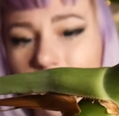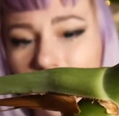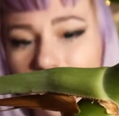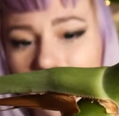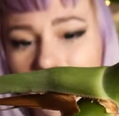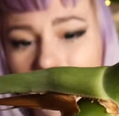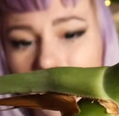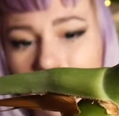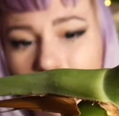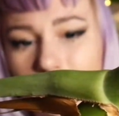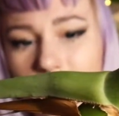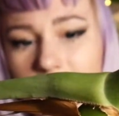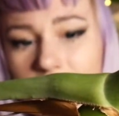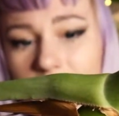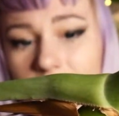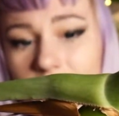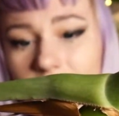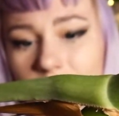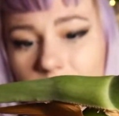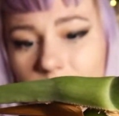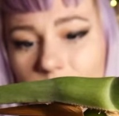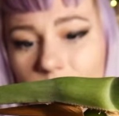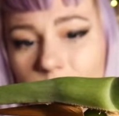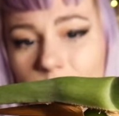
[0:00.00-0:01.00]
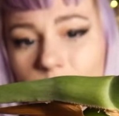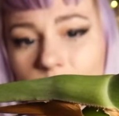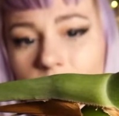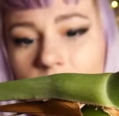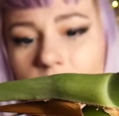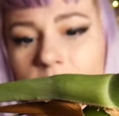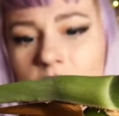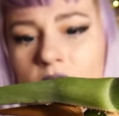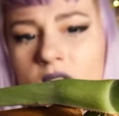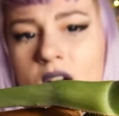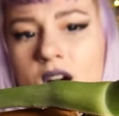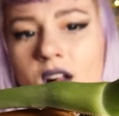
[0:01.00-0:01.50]
on this plant too.
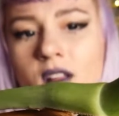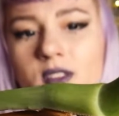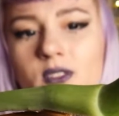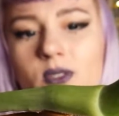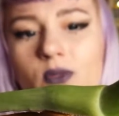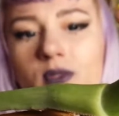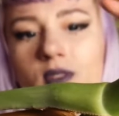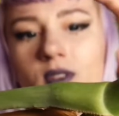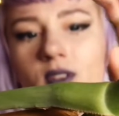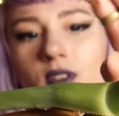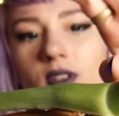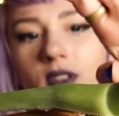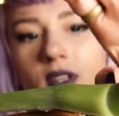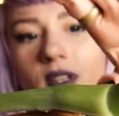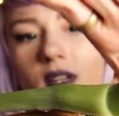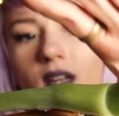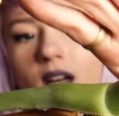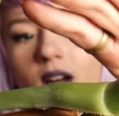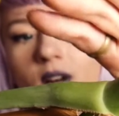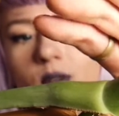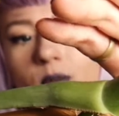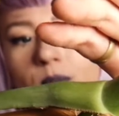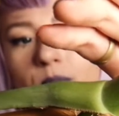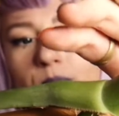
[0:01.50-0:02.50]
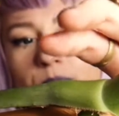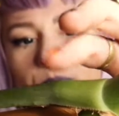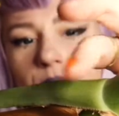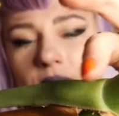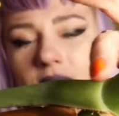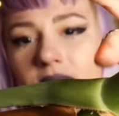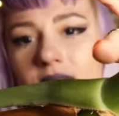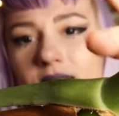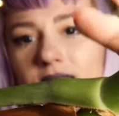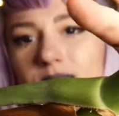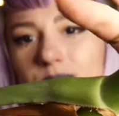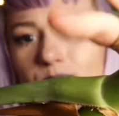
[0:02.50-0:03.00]
So look at how
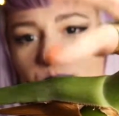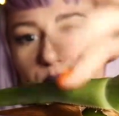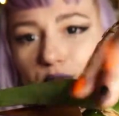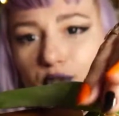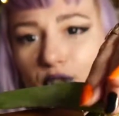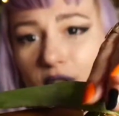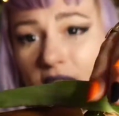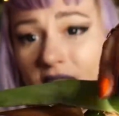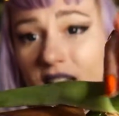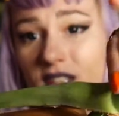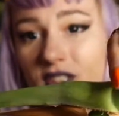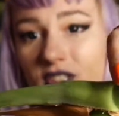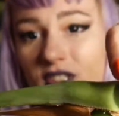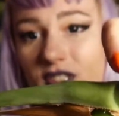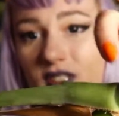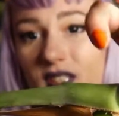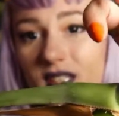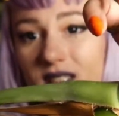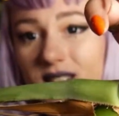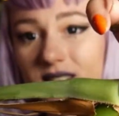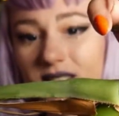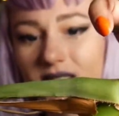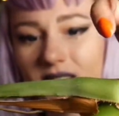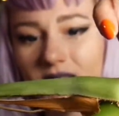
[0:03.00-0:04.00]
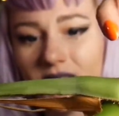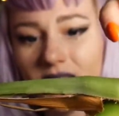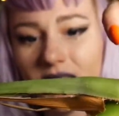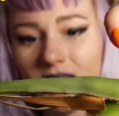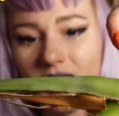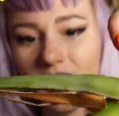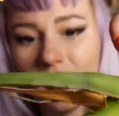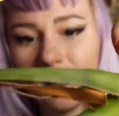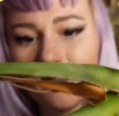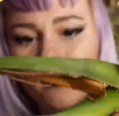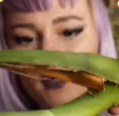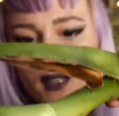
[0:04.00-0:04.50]
big this branch is. Like,
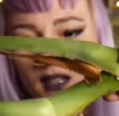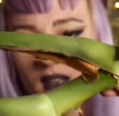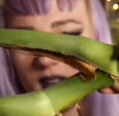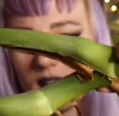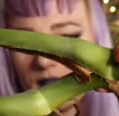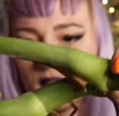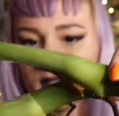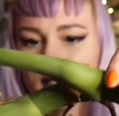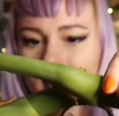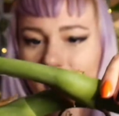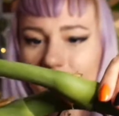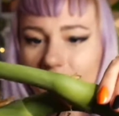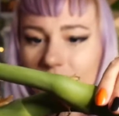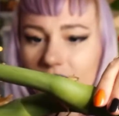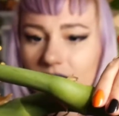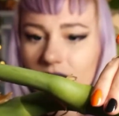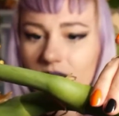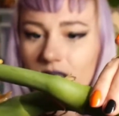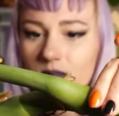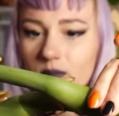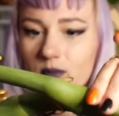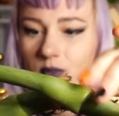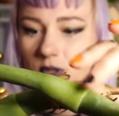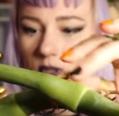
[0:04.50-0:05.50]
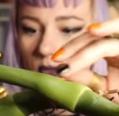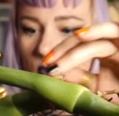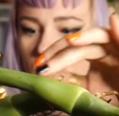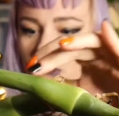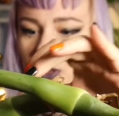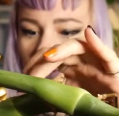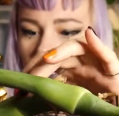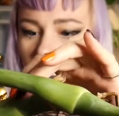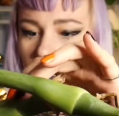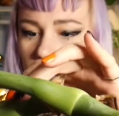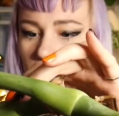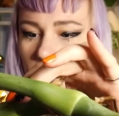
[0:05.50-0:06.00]
even if it's not gonna do
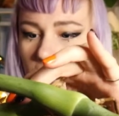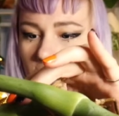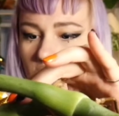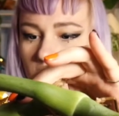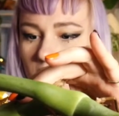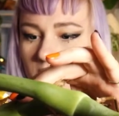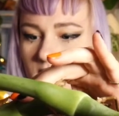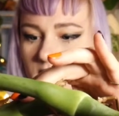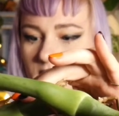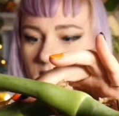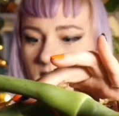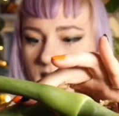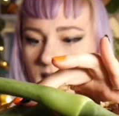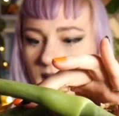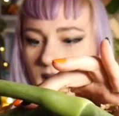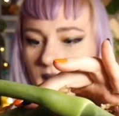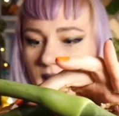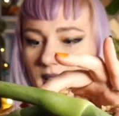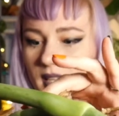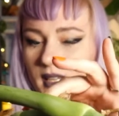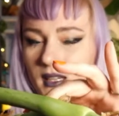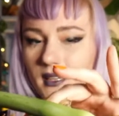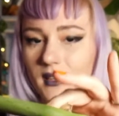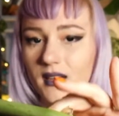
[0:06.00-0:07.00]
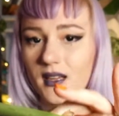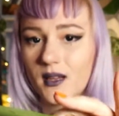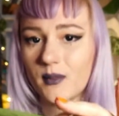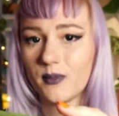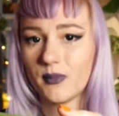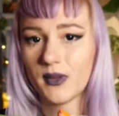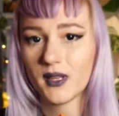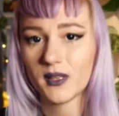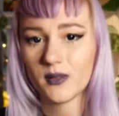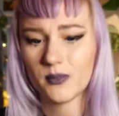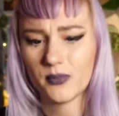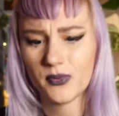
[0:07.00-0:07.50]
great, I can just like cut it
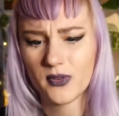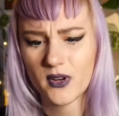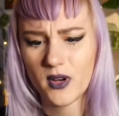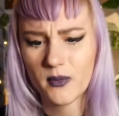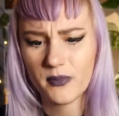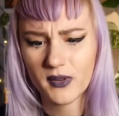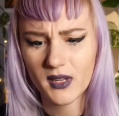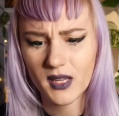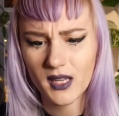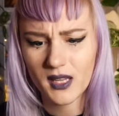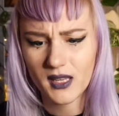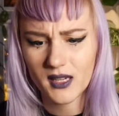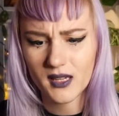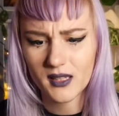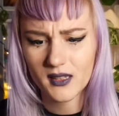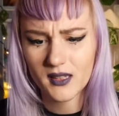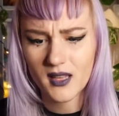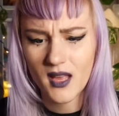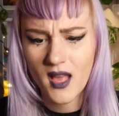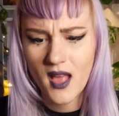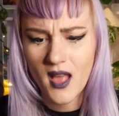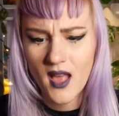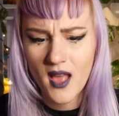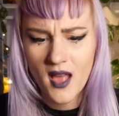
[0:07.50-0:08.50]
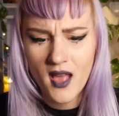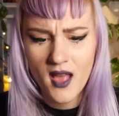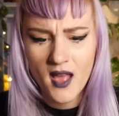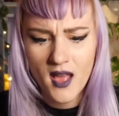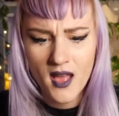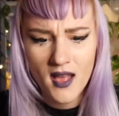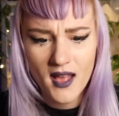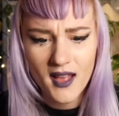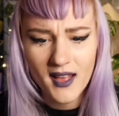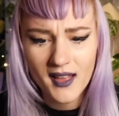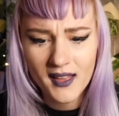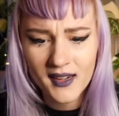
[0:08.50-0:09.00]
up and propagate it.
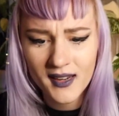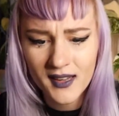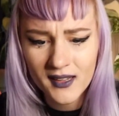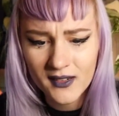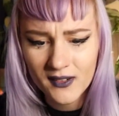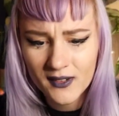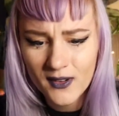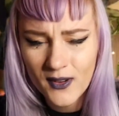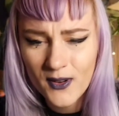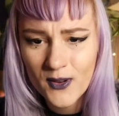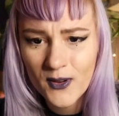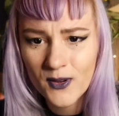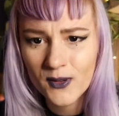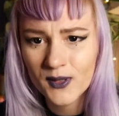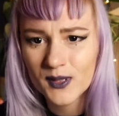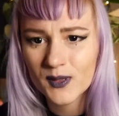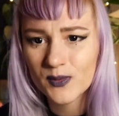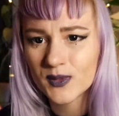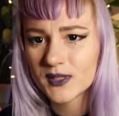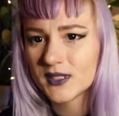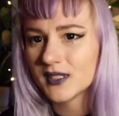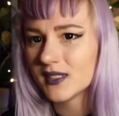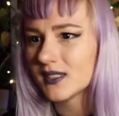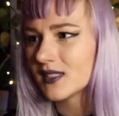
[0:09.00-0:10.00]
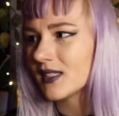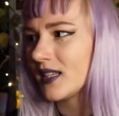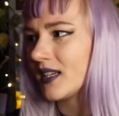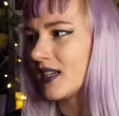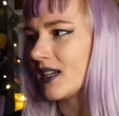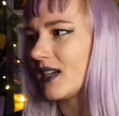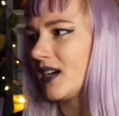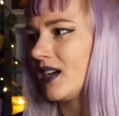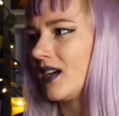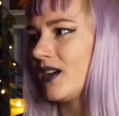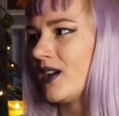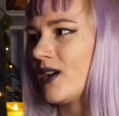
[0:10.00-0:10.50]
And I don't know, it was just like,
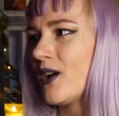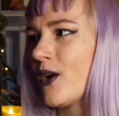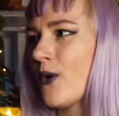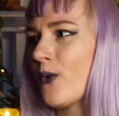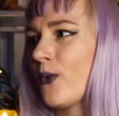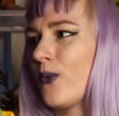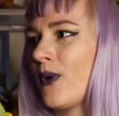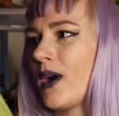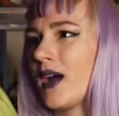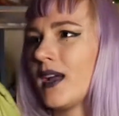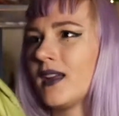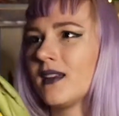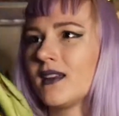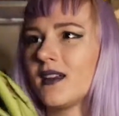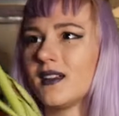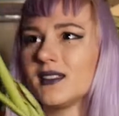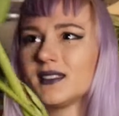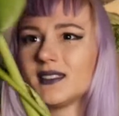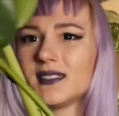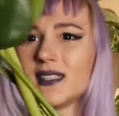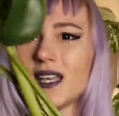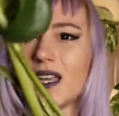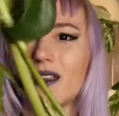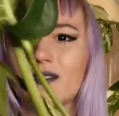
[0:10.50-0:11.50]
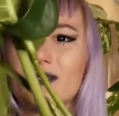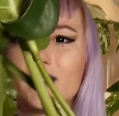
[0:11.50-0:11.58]
why not save